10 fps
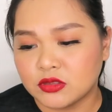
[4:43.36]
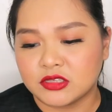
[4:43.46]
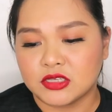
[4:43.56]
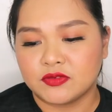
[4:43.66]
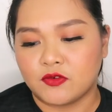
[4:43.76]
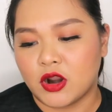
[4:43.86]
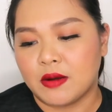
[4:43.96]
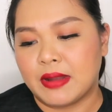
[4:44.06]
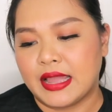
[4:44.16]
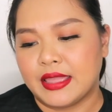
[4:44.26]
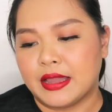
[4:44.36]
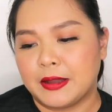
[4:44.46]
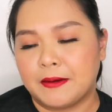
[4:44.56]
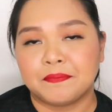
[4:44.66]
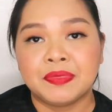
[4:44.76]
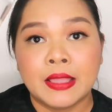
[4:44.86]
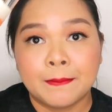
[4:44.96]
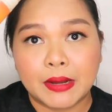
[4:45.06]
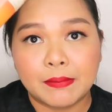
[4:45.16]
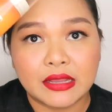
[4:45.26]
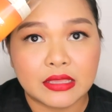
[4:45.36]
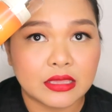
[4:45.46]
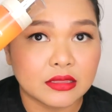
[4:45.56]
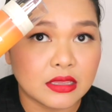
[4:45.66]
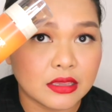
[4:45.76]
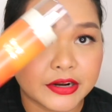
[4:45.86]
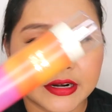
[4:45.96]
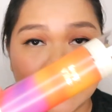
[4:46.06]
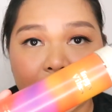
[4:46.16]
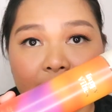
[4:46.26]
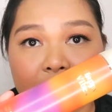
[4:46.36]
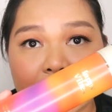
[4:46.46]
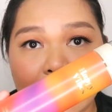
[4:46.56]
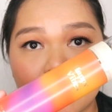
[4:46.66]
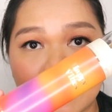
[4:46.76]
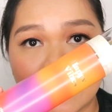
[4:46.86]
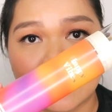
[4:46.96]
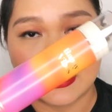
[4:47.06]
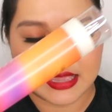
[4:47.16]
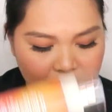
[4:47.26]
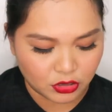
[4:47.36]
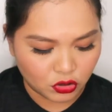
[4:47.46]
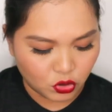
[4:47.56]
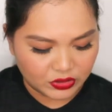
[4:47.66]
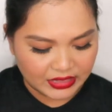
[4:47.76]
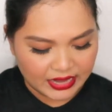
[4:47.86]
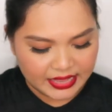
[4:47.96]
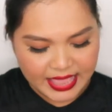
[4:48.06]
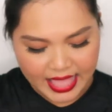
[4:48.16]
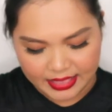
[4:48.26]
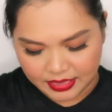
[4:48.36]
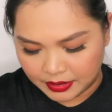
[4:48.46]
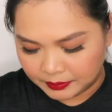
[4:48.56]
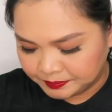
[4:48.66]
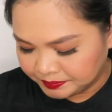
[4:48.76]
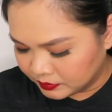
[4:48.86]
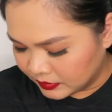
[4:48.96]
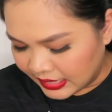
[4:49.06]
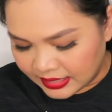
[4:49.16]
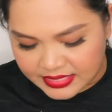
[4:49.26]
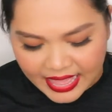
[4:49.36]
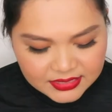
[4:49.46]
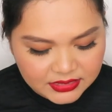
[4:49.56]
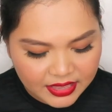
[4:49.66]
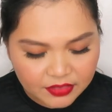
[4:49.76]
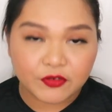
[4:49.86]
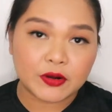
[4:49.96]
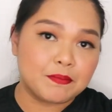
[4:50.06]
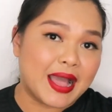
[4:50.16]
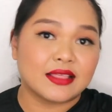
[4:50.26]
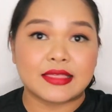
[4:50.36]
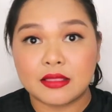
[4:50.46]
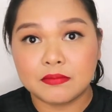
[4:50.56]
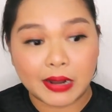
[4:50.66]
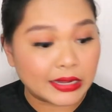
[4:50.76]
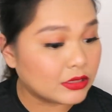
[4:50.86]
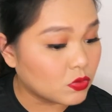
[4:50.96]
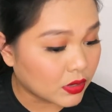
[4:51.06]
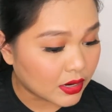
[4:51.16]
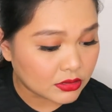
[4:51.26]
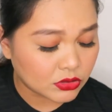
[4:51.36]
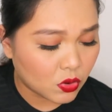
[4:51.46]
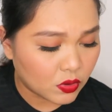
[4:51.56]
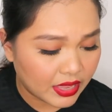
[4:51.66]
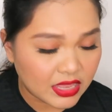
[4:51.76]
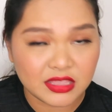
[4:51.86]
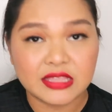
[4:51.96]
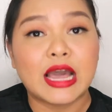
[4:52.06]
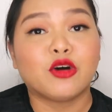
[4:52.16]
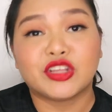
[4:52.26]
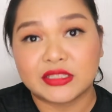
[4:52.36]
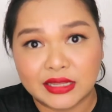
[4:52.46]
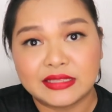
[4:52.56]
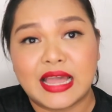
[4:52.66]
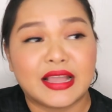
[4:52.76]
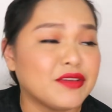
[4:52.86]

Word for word: So, this is for my pamangkin here. Nakatira sa amin. Ayan. Cologne lang yan. That's it for Bath and Body Works. Okay, hindi na ako nagdagdag.